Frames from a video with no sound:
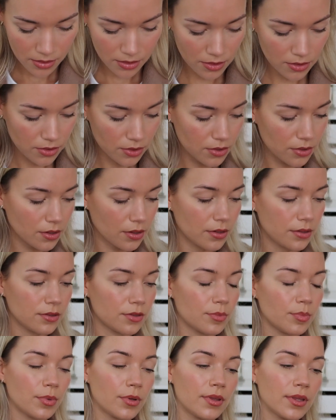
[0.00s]
Just going to
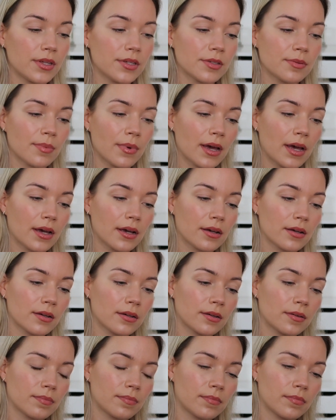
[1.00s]
put this
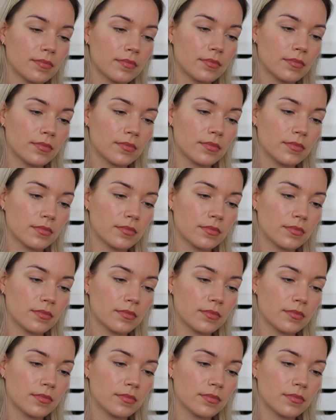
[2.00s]
back.